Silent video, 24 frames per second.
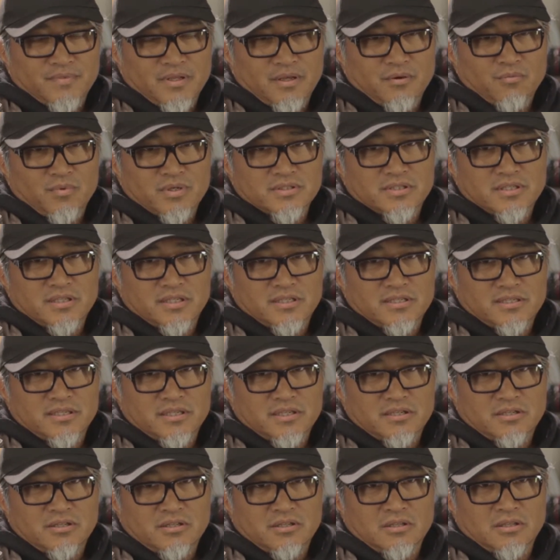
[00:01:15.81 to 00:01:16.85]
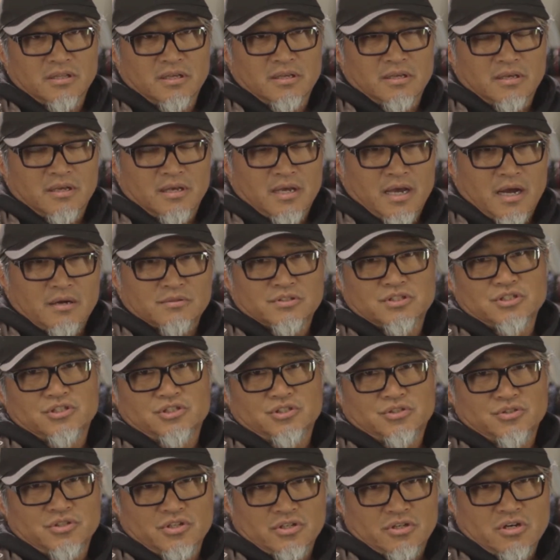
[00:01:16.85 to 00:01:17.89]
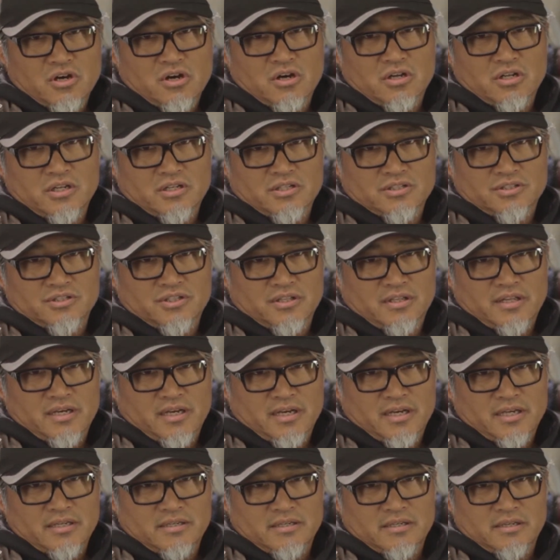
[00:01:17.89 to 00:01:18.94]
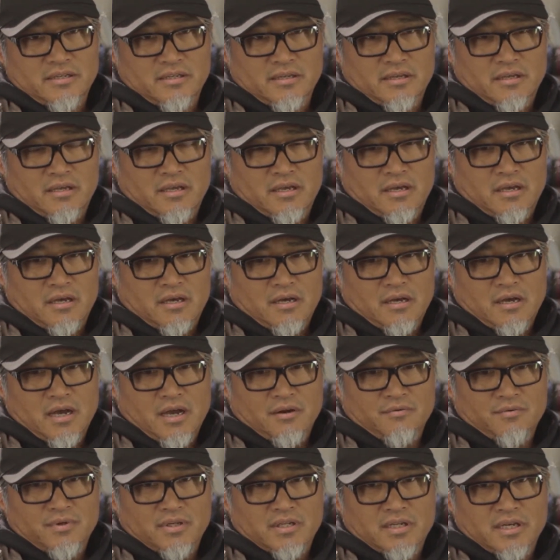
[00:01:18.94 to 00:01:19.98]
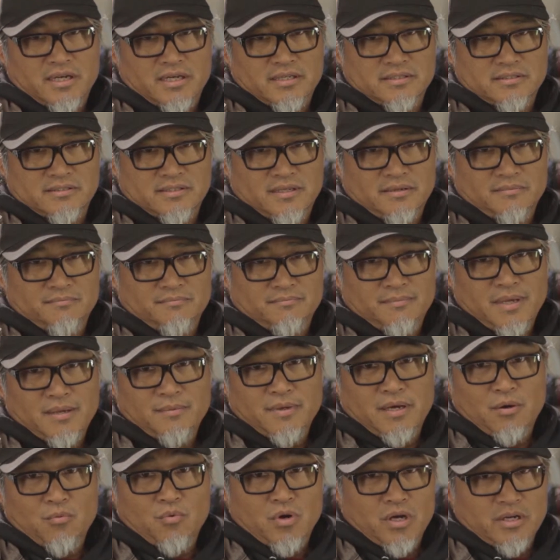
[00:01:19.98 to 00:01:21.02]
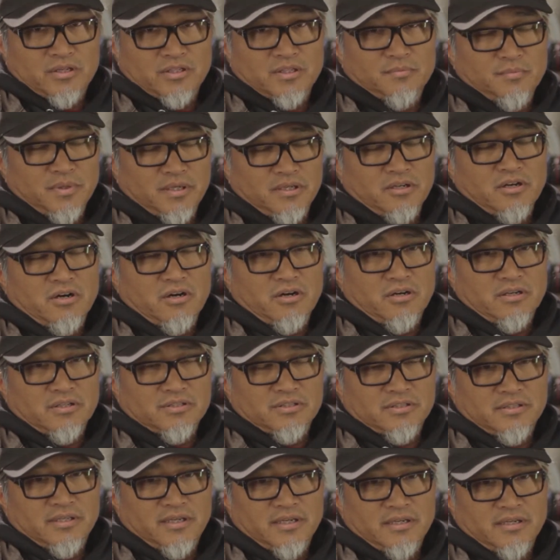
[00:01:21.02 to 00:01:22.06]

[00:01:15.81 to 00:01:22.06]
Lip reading: it wasn't until I was in junior college that I realized that maybe I wanted to be an artist.